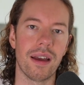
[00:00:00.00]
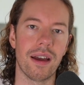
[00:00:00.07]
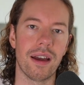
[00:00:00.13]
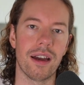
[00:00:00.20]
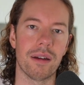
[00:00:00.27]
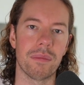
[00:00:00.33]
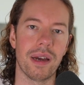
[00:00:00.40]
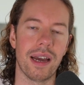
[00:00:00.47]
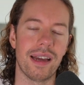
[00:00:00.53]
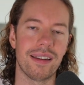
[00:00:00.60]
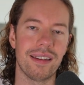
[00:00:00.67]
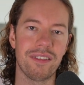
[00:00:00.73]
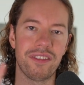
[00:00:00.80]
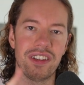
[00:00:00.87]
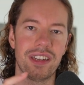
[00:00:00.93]

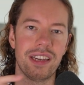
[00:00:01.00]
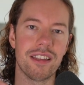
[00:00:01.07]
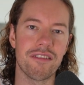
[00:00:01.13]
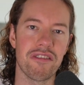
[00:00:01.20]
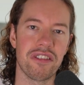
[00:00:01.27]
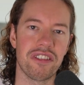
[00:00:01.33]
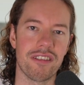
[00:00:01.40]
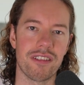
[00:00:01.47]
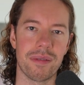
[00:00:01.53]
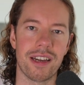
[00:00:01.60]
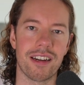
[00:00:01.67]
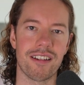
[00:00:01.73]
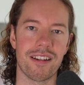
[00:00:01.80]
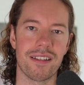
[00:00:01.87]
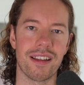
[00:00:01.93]
And if you can hear the rooster in the
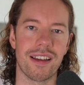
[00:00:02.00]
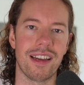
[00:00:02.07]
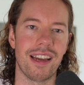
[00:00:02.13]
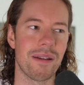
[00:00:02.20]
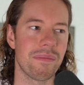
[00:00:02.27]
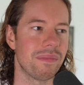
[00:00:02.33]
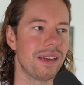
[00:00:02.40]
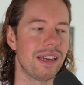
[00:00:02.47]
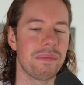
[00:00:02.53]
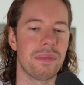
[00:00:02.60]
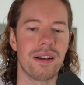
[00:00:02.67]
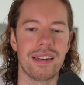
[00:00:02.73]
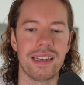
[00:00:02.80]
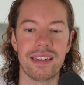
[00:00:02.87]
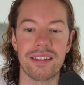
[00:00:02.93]
background, I am in
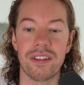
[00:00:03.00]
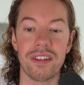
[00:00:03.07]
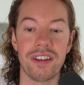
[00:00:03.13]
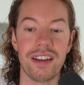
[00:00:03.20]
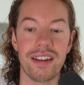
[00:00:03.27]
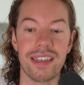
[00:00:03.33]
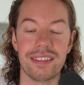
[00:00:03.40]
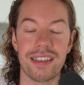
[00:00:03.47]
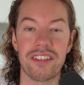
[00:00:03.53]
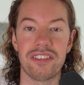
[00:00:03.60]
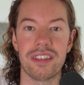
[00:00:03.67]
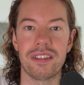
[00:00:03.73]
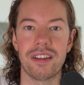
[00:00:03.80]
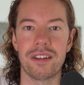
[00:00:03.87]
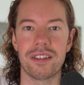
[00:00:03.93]
Bali. It's not early; it's
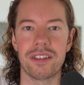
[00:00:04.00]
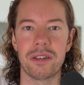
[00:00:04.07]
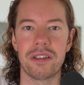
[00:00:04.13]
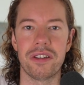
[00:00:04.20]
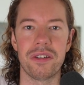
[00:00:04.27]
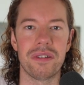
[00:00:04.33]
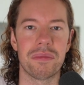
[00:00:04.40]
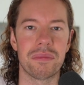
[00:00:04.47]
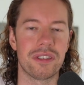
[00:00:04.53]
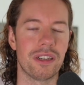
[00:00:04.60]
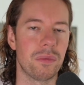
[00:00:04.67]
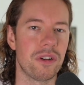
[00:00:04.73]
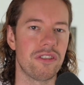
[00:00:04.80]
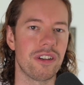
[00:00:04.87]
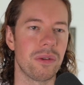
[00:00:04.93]
actually gone noon, so
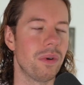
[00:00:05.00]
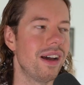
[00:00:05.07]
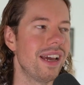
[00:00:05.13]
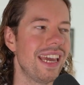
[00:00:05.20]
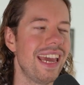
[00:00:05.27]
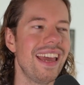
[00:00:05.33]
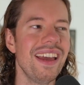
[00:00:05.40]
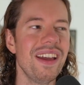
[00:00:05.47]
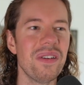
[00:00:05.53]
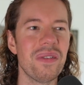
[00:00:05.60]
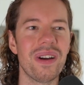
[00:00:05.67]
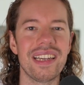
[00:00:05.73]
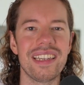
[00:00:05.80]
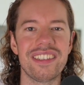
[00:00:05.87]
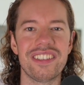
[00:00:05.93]
I'm wondering
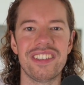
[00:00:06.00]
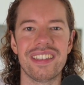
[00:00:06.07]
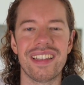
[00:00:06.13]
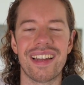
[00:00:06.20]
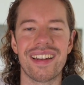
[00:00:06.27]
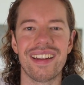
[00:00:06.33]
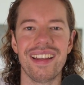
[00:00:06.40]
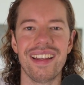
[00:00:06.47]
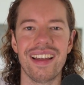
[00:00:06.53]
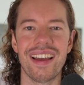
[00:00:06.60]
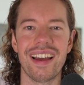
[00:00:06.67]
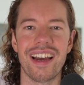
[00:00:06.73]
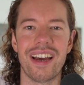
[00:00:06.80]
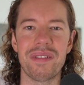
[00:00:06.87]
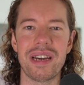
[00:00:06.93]
why he's doing that.
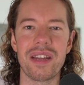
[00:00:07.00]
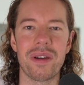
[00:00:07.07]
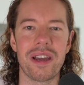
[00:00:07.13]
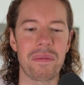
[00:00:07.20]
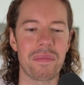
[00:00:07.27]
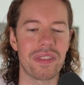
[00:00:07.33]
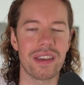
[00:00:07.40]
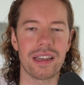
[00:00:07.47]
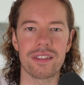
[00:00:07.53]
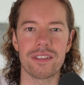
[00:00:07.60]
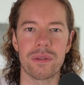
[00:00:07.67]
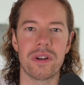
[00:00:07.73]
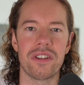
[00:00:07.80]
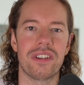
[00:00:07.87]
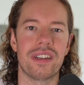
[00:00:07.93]
Anyway, thanks for
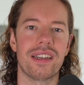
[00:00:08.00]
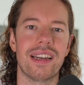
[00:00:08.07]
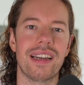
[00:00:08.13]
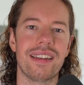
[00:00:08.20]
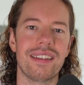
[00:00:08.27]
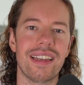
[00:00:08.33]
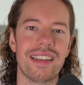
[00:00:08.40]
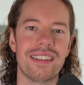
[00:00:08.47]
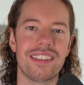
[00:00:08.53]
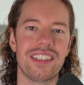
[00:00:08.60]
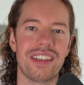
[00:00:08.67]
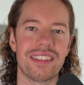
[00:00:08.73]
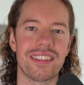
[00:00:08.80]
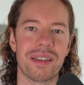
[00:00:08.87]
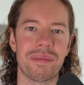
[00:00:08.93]
watching, and yeah, see you
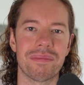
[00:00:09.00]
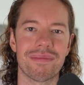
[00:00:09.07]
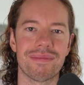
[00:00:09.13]
next time.